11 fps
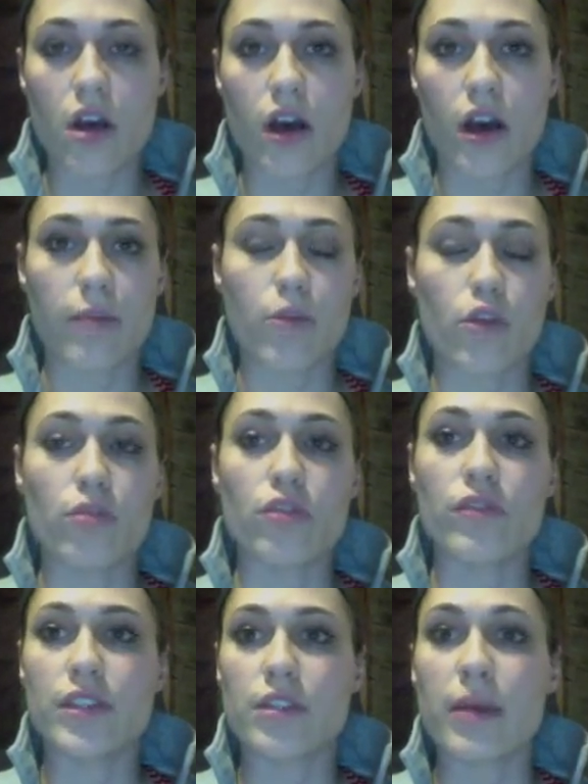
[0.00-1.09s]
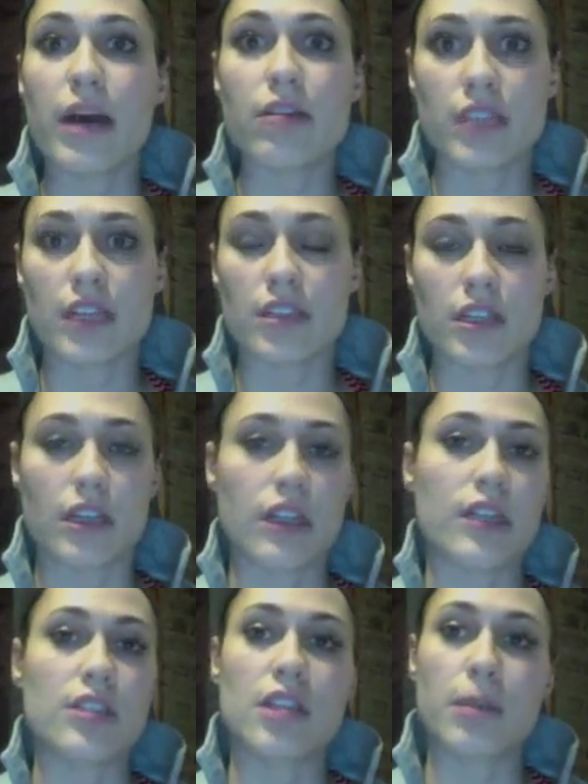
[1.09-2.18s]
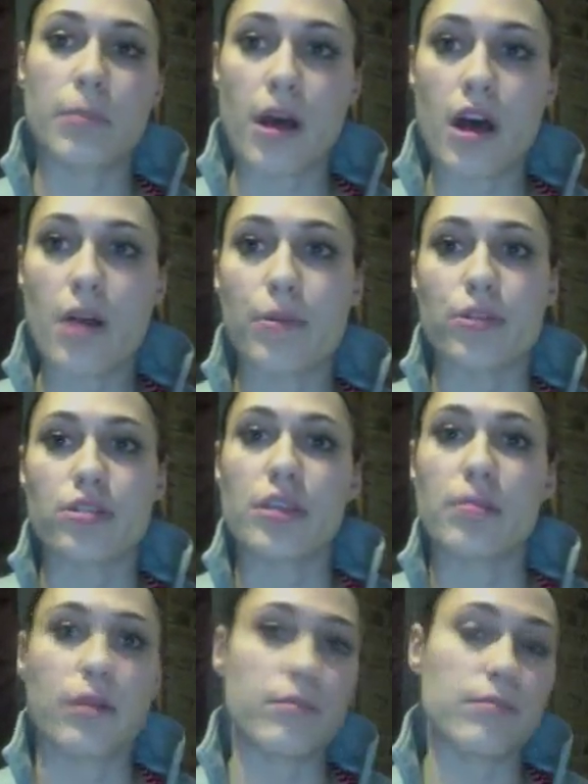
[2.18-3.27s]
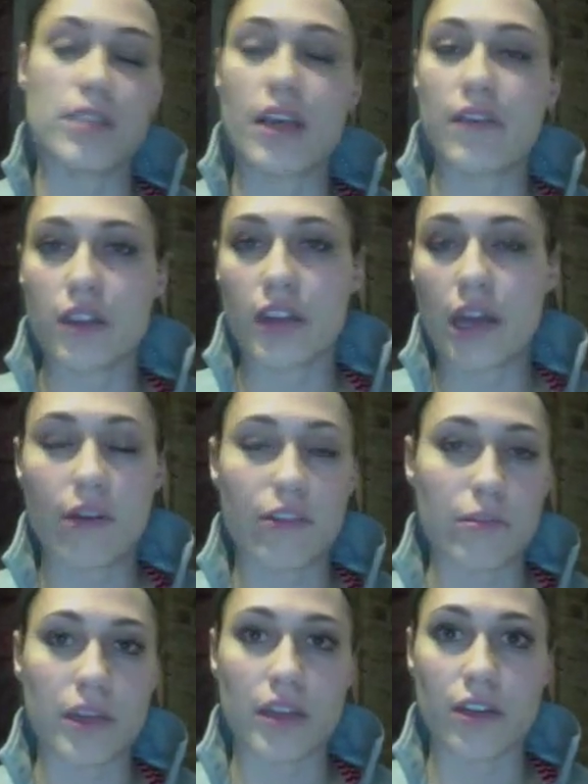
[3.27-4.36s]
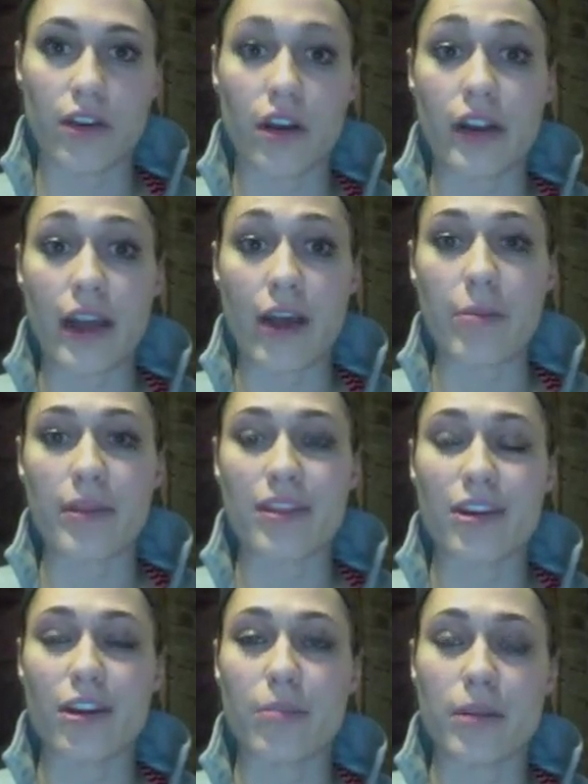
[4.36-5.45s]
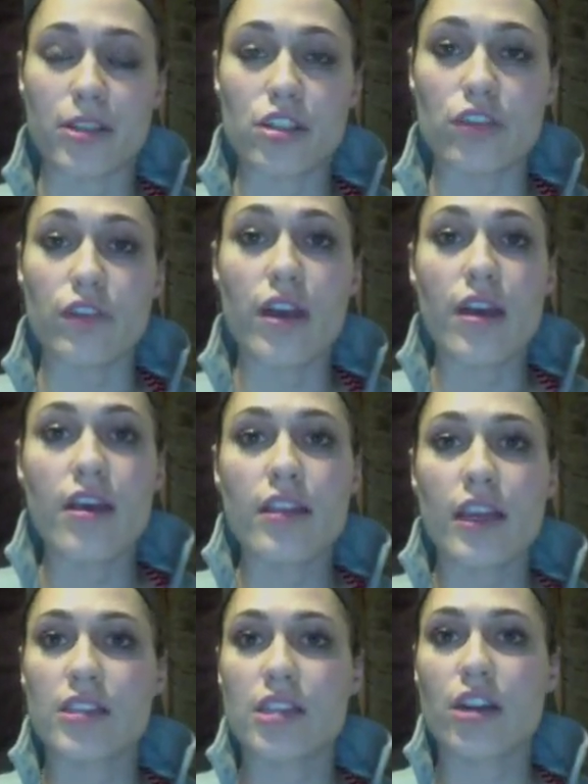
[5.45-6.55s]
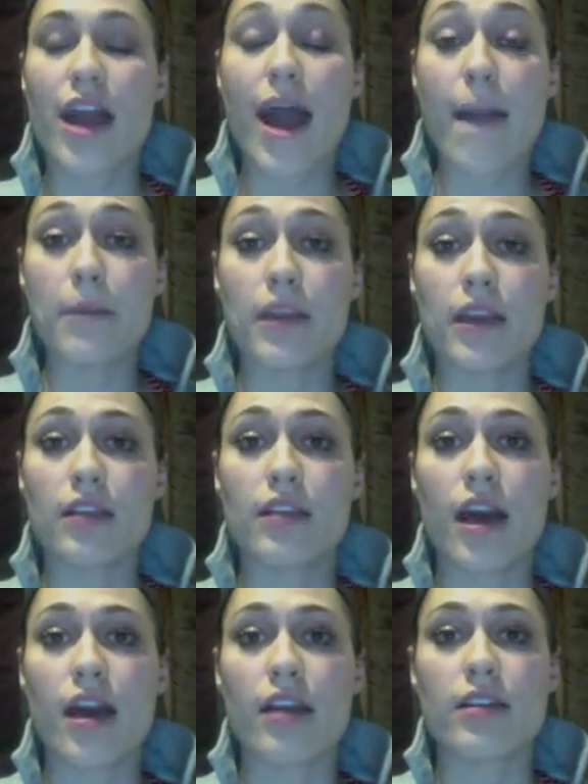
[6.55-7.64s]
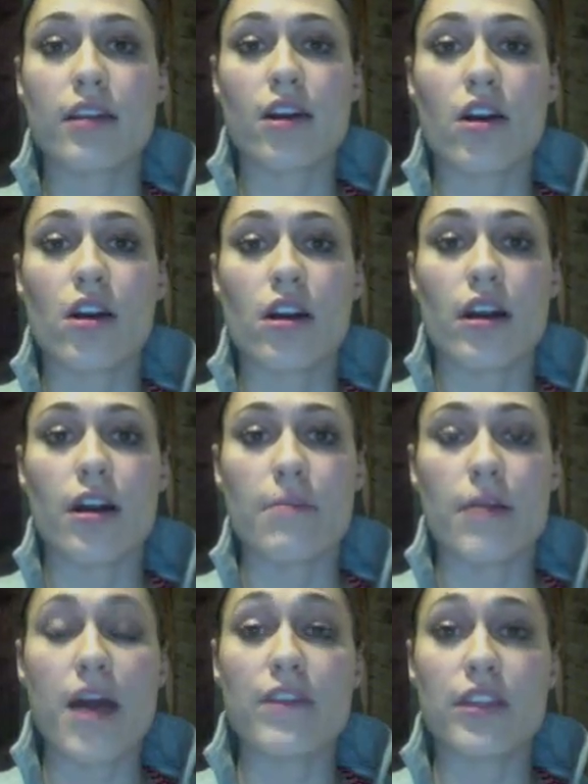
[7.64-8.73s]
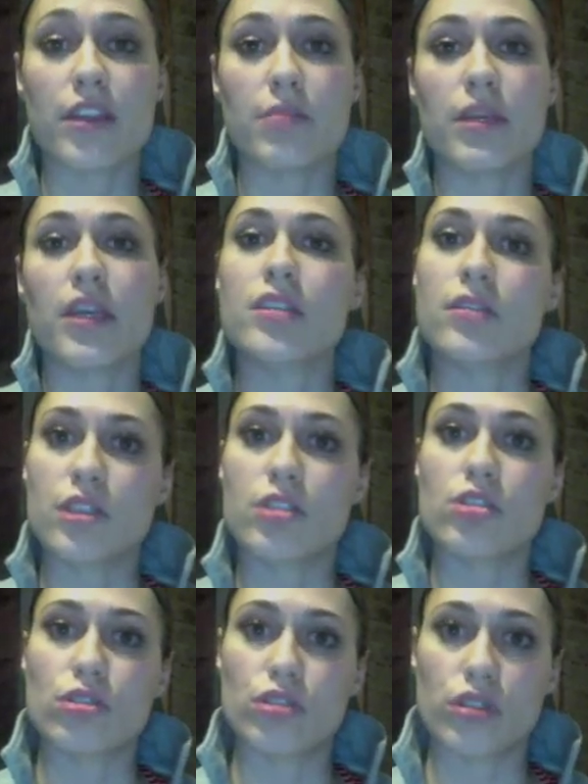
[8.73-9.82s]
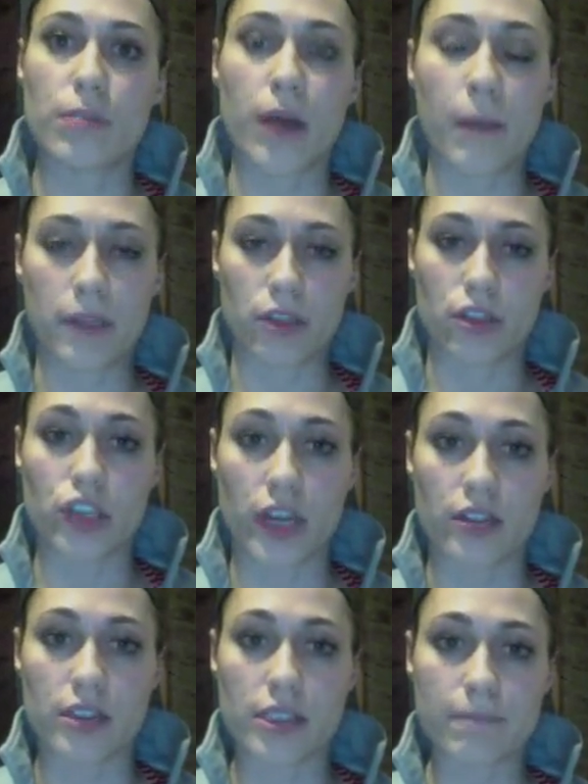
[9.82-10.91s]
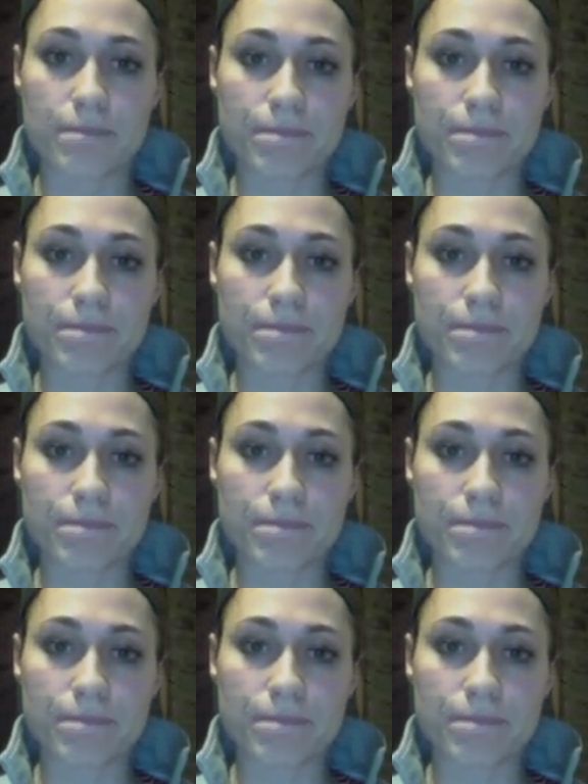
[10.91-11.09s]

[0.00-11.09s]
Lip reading: or movies about dancing like Step Up or Step Up 7, however many there are now, but there are a bunch of things that are happening that are evident because of these social and popular trends.